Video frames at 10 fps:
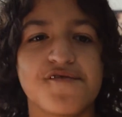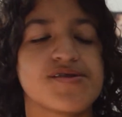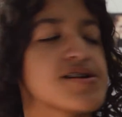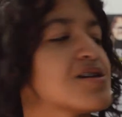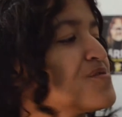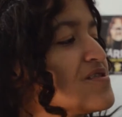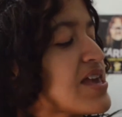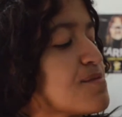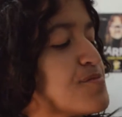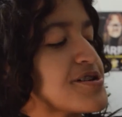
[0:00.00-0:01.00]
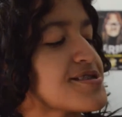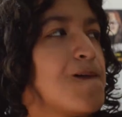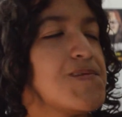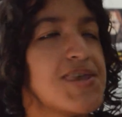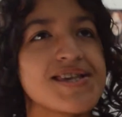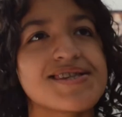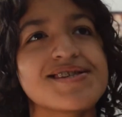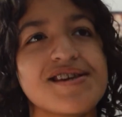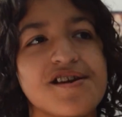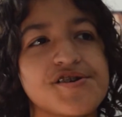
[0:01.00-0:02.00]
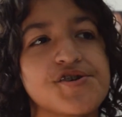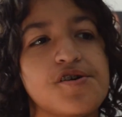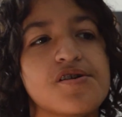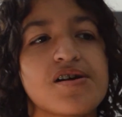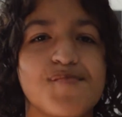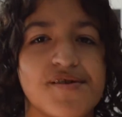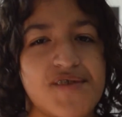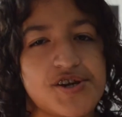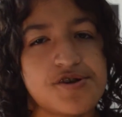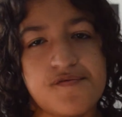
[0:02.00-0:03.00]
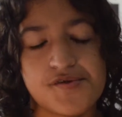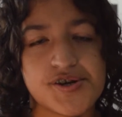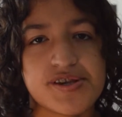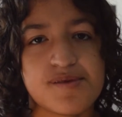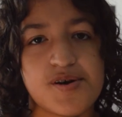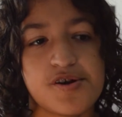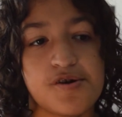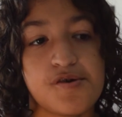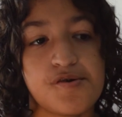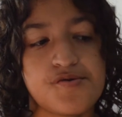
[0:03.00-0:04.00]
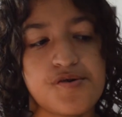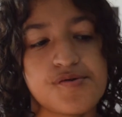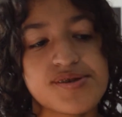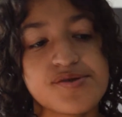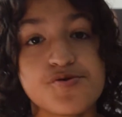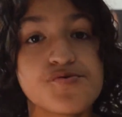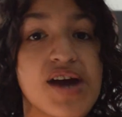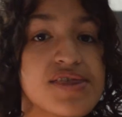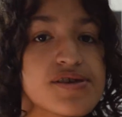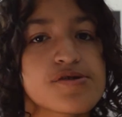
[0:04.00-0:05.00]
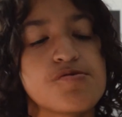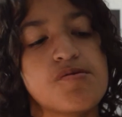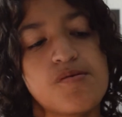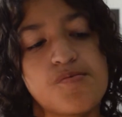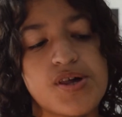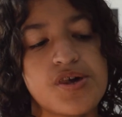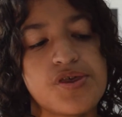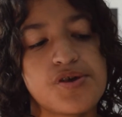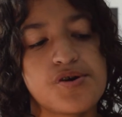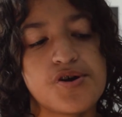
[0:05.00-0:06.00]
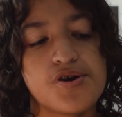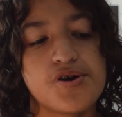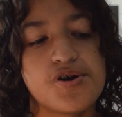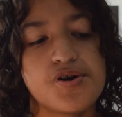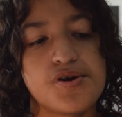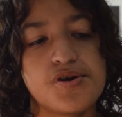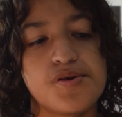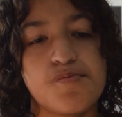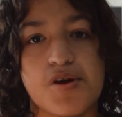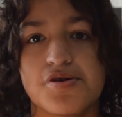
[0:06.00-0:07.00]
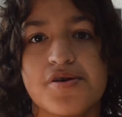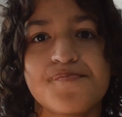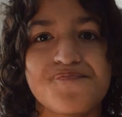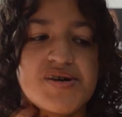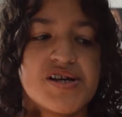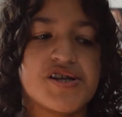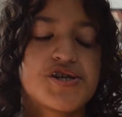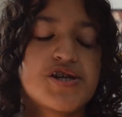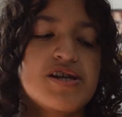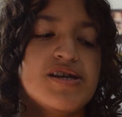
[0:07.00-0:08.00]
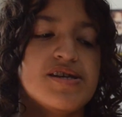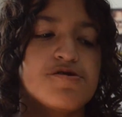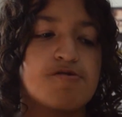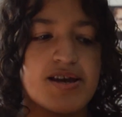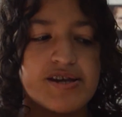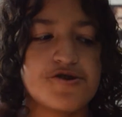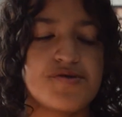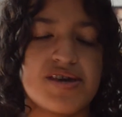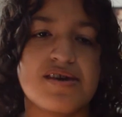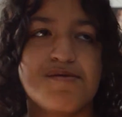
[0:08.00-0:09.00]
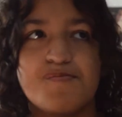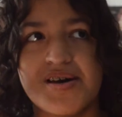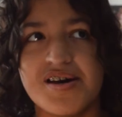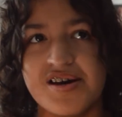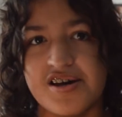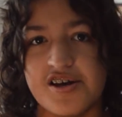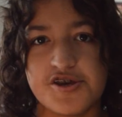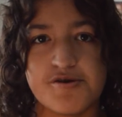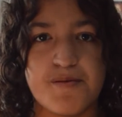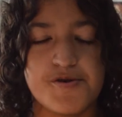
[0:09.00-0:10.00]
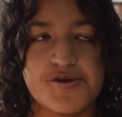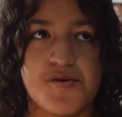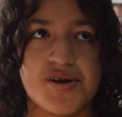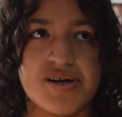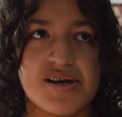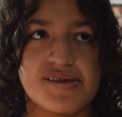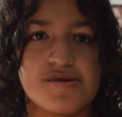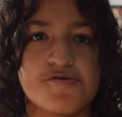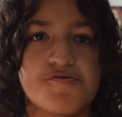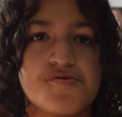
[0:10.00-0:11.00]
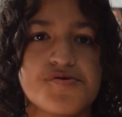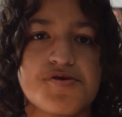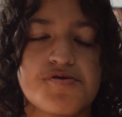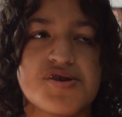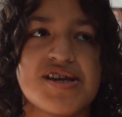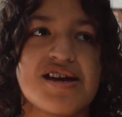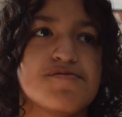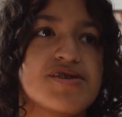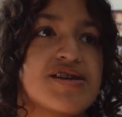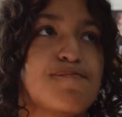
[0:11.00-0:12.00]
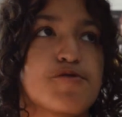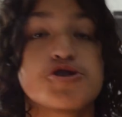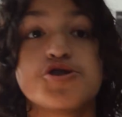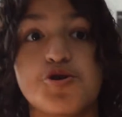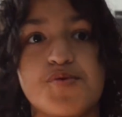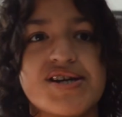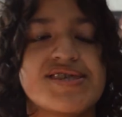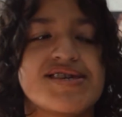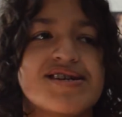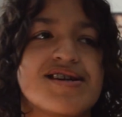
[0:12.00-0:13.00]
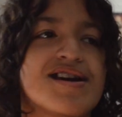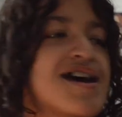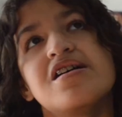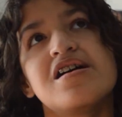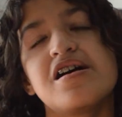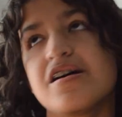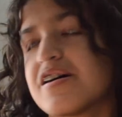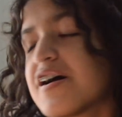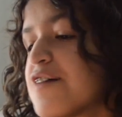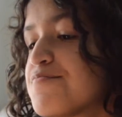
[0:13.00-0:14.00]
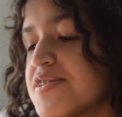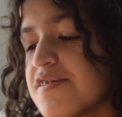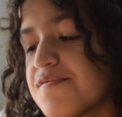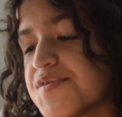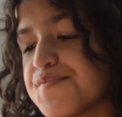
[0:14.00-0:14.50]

with a couple of gay books. This is a young adult coming-of-age novel just about a girl who goes to Catholic school with her brother. But she's trying to keep a straight persona at this school, so she can't really pursue anything. I really love this